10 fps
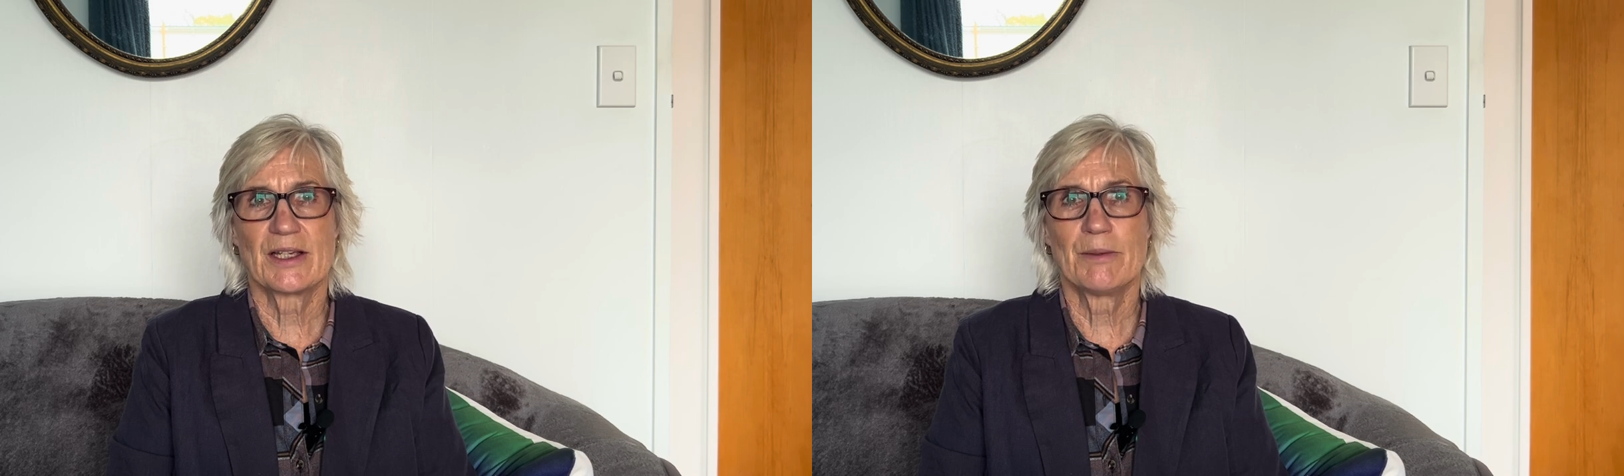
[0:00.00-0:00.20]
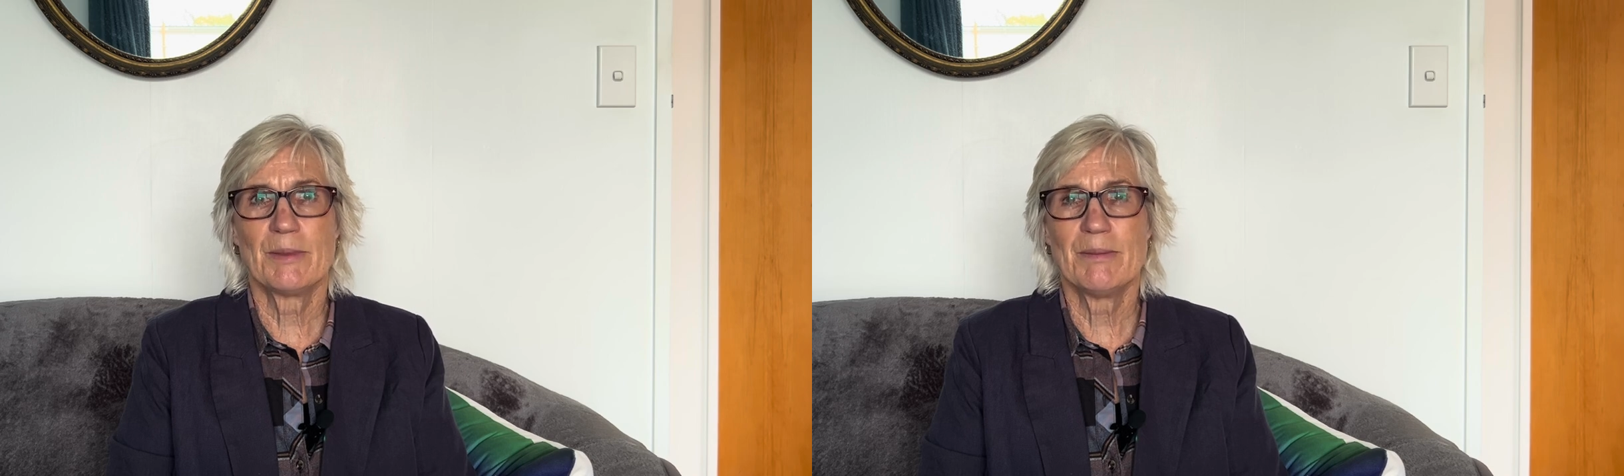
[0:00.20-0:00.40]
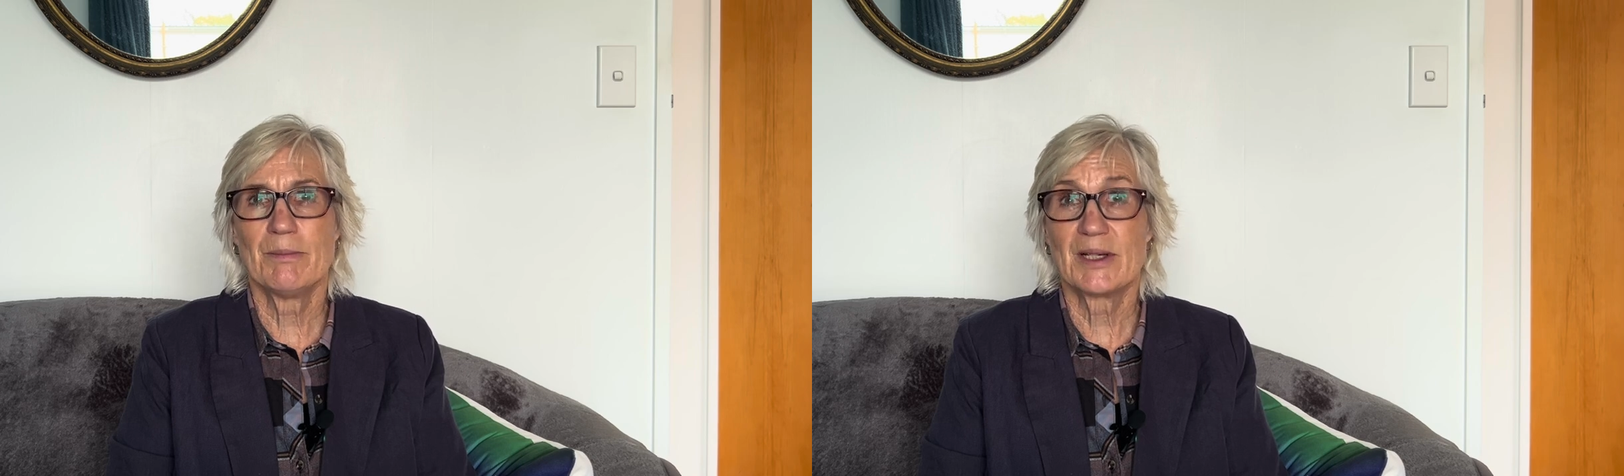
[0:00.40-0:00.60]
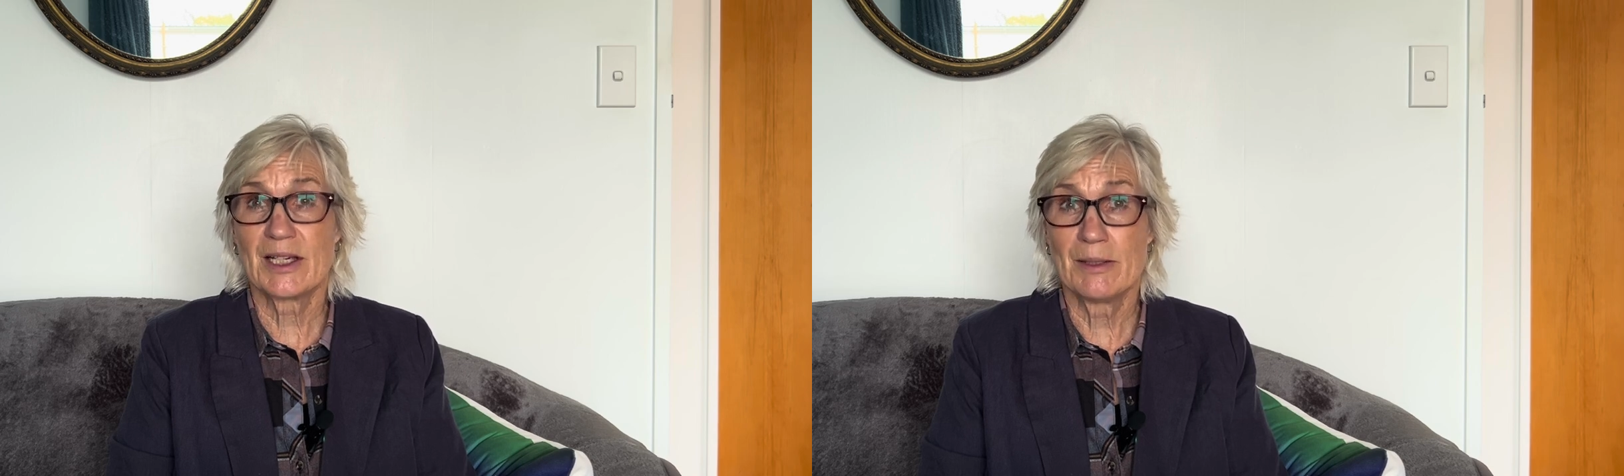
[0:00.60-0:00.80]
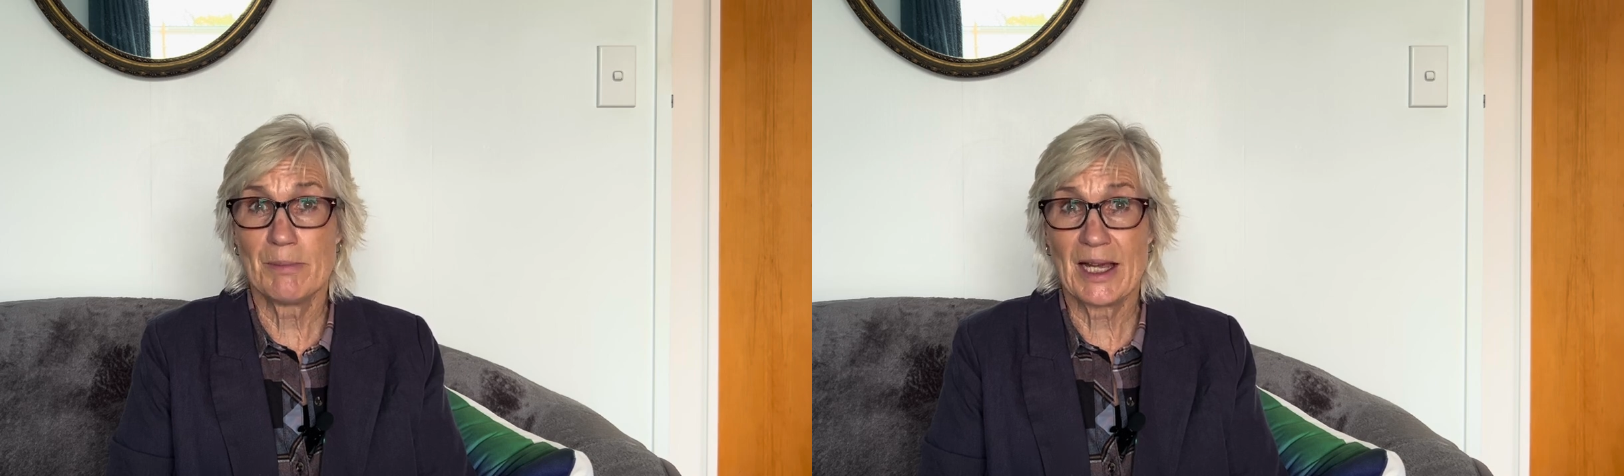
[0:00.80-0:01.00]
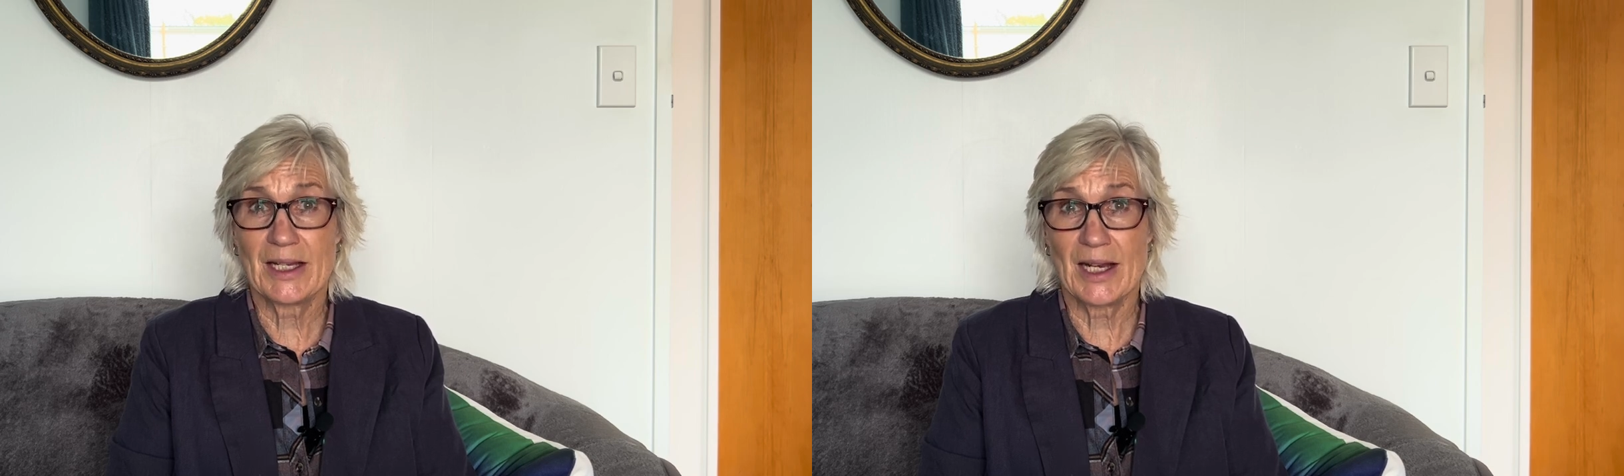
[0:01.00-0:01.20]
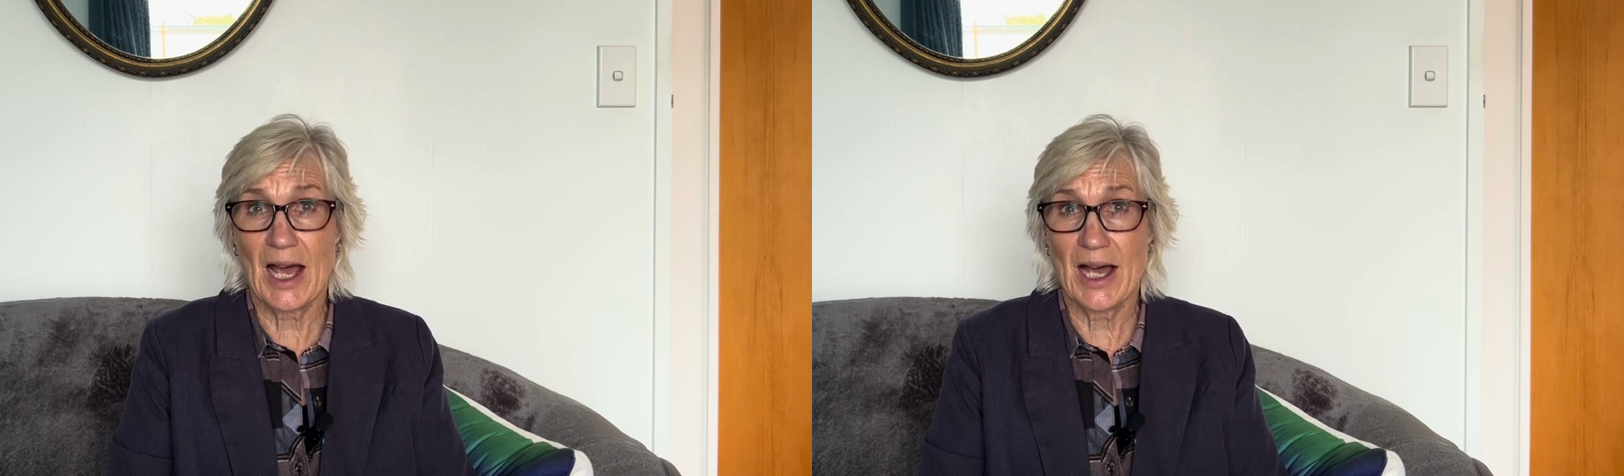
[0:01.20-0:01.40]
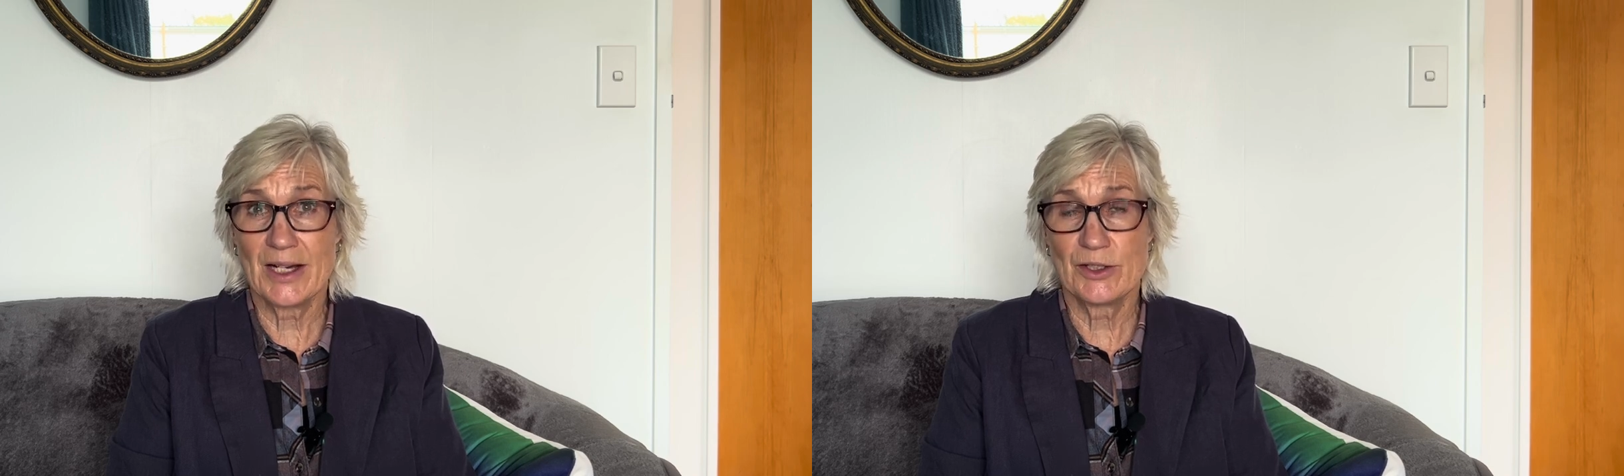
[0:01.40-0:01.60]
can make it hard